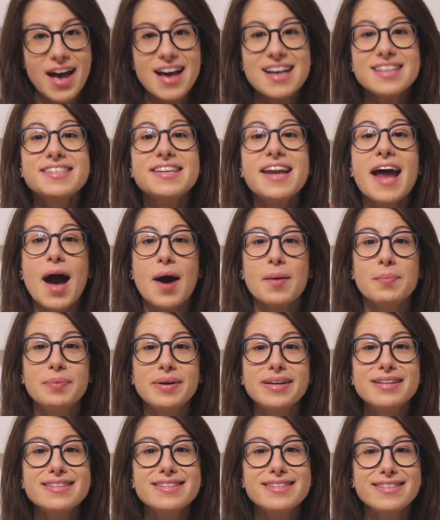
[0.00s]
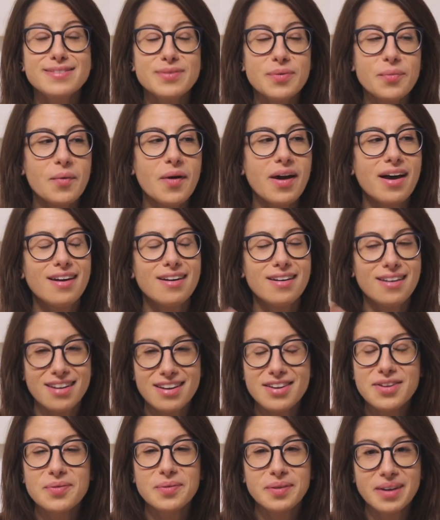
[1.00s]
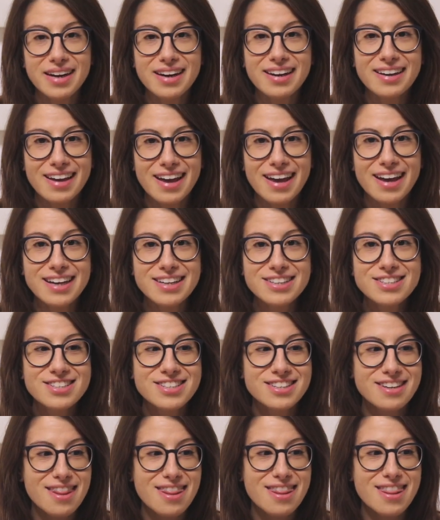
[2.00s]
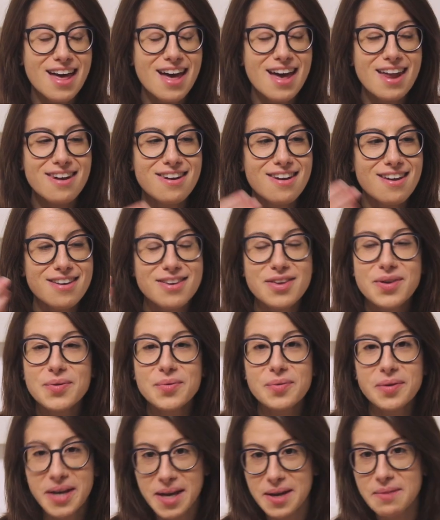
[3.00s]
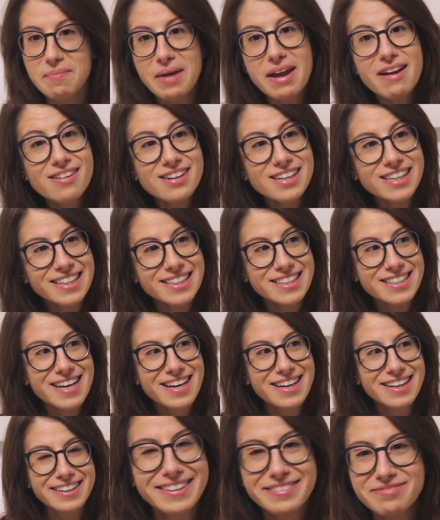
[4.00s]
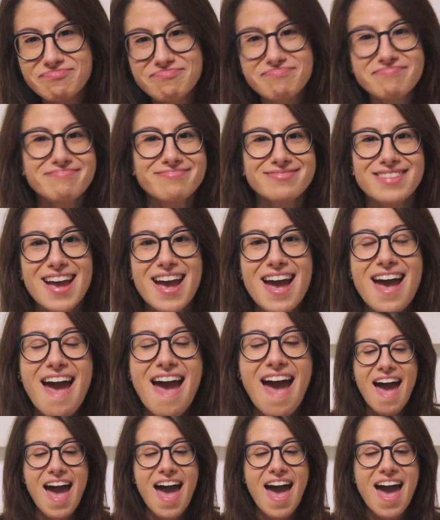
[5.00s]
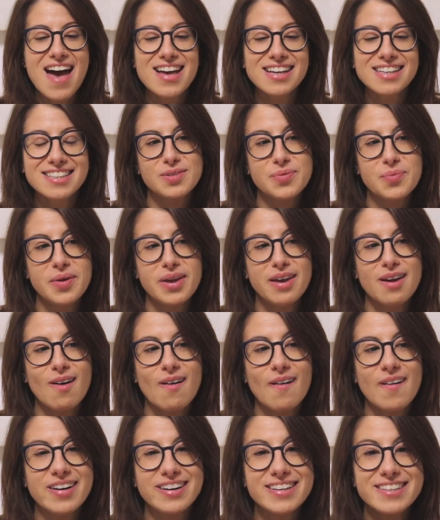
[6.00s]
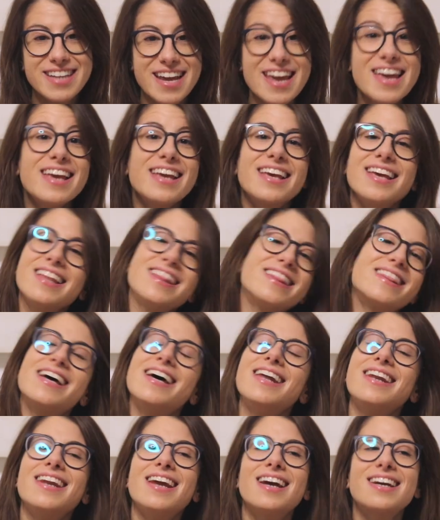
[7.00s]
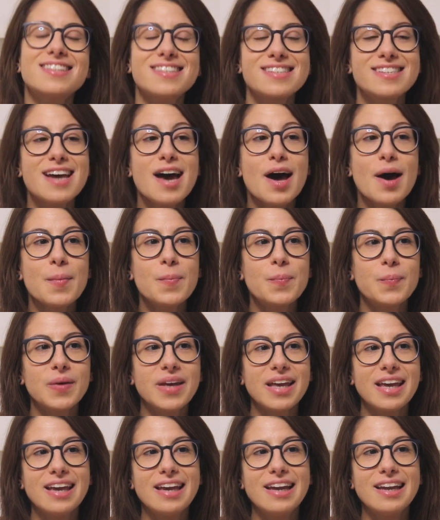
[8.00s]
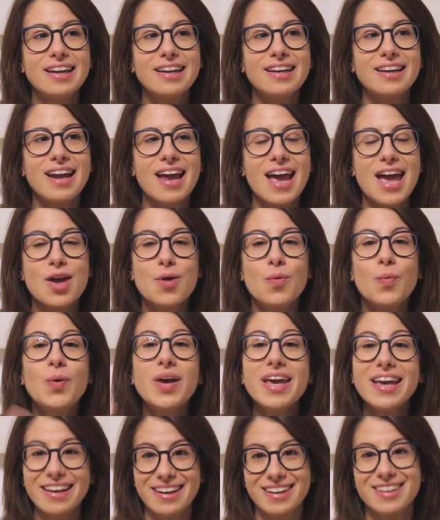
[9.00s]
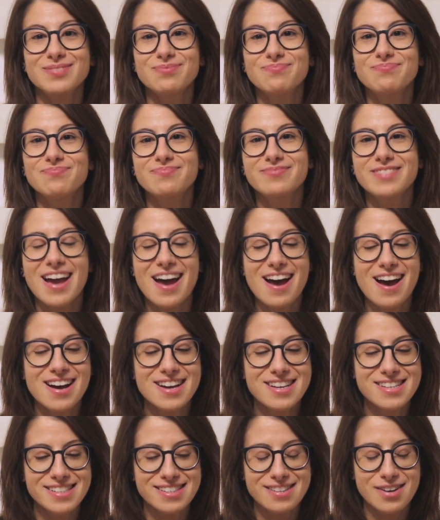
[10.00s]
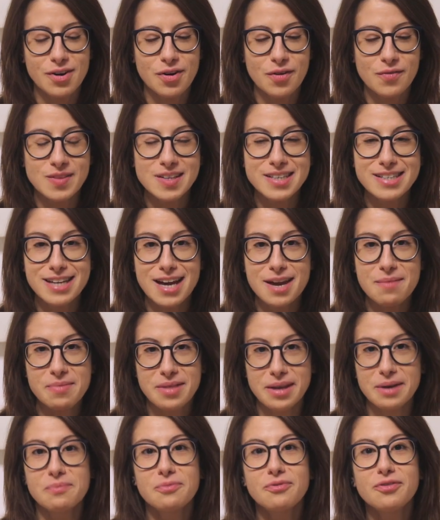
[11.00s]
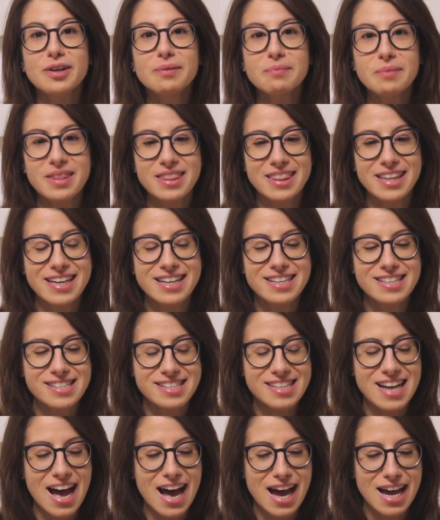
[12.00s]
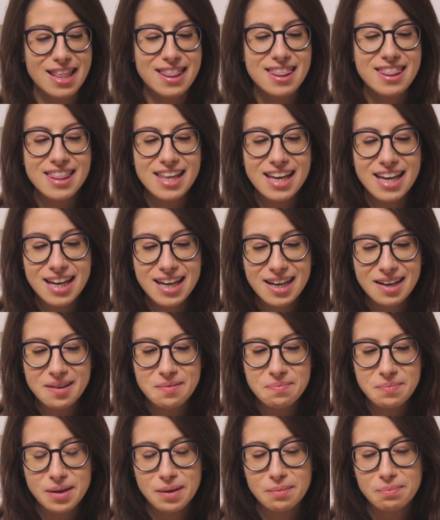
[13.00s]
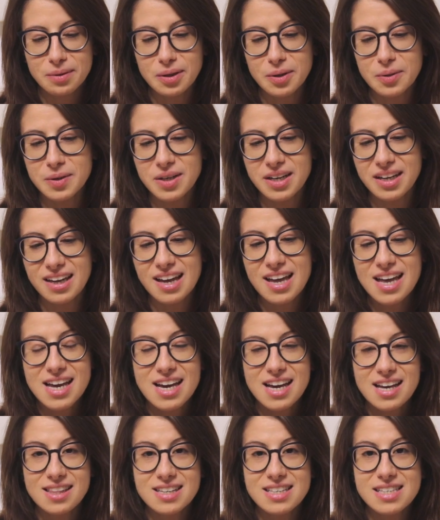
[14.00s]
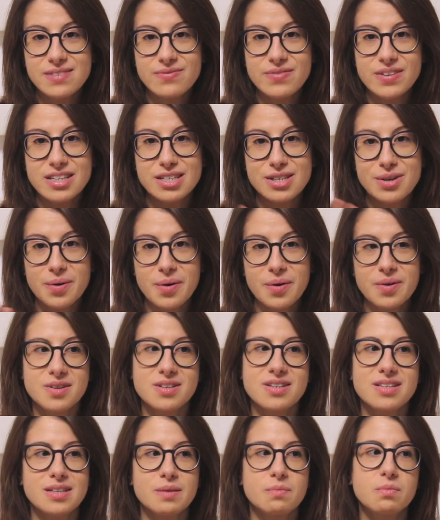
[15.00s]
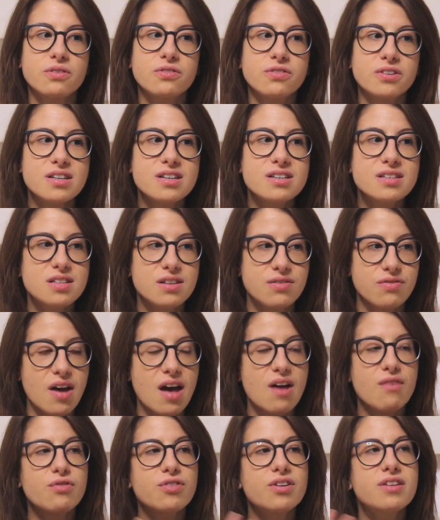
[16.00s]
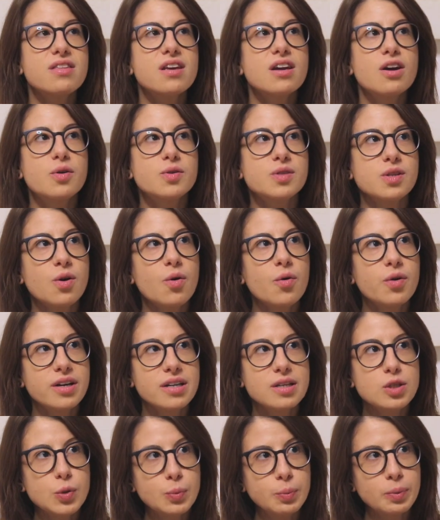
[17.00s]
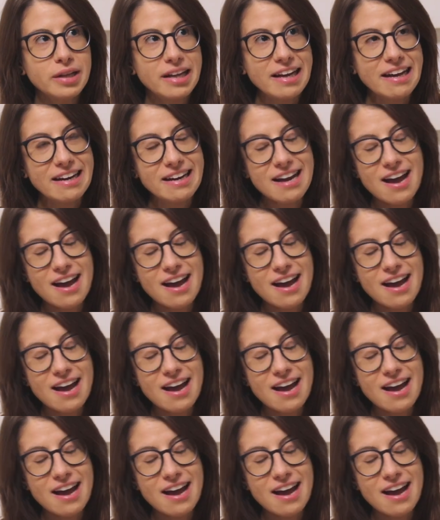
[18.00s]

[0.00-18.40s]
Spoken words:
as it happens when you get engaged, then you get married. And we are taking that next step in a week as of the time that I'm filming this. I think I'll be uploading this video on December 1st if everything goes according to plan